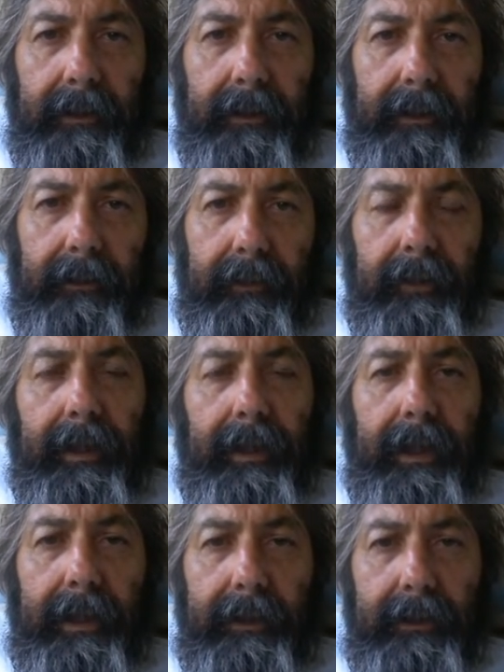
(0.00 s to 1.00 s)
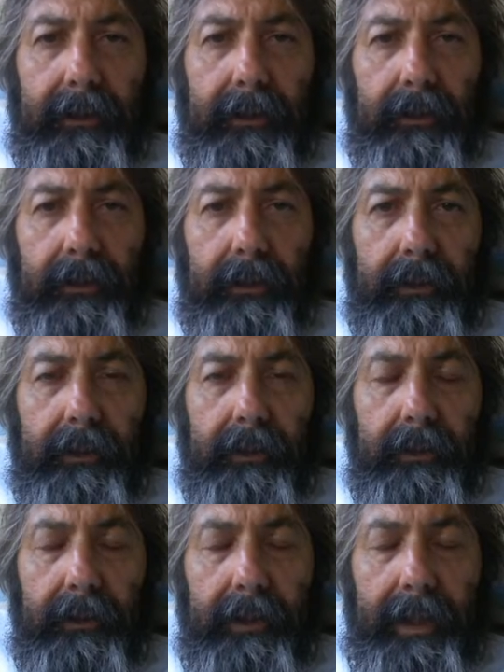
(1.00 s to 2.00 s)
they're very high in sulfur,
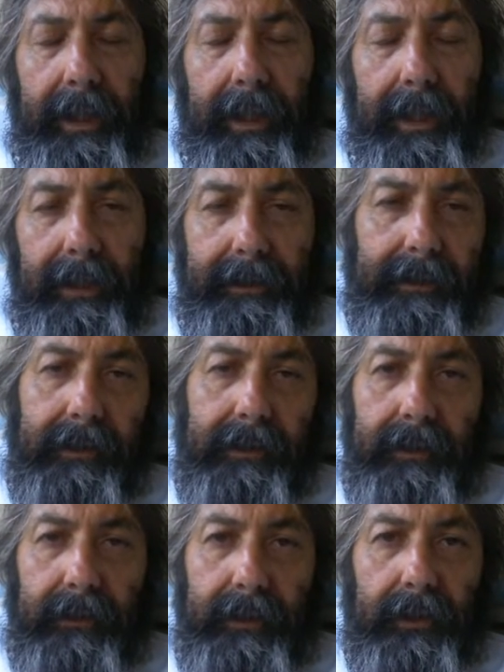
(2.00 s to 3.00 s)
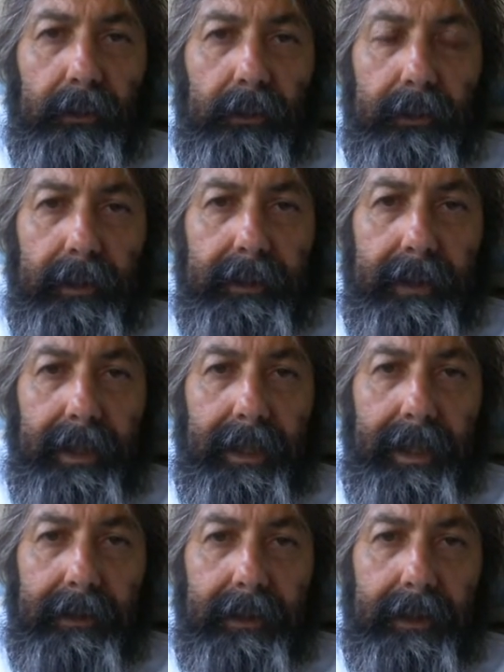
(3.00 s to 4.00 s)
or acid. So sulfur is the
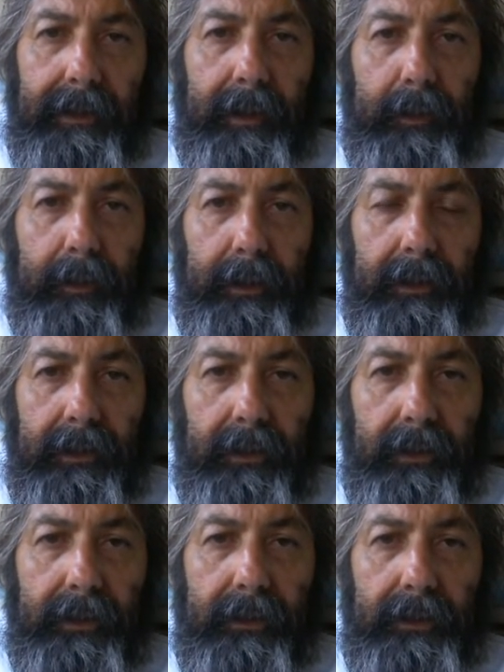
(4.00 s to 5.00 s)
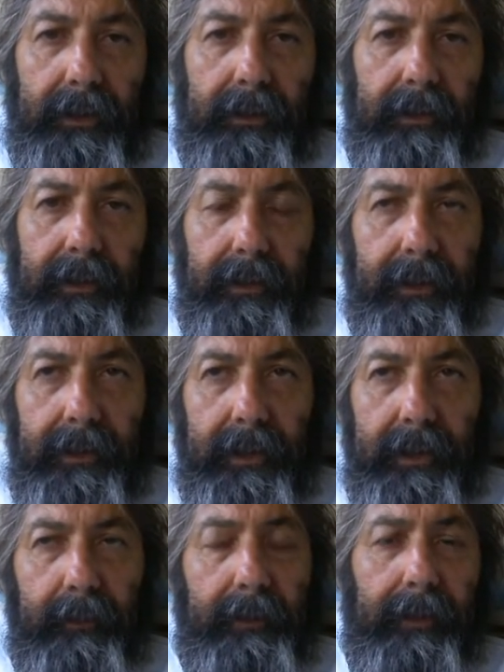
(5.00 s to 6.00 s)
acid that they put in soil. So it's very
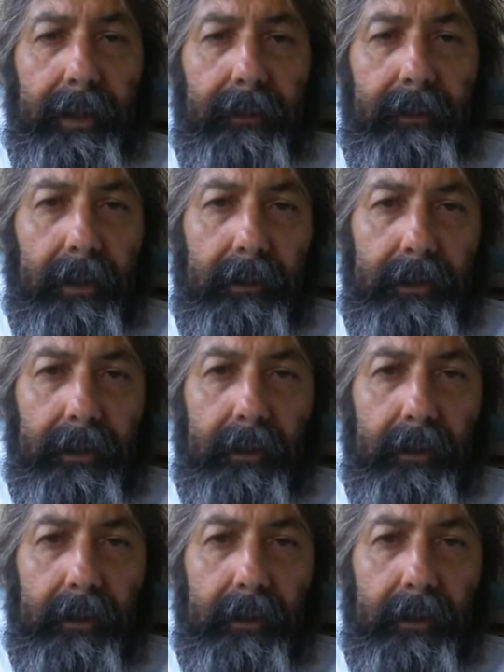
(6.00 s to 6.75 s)
cheap. It's $5 at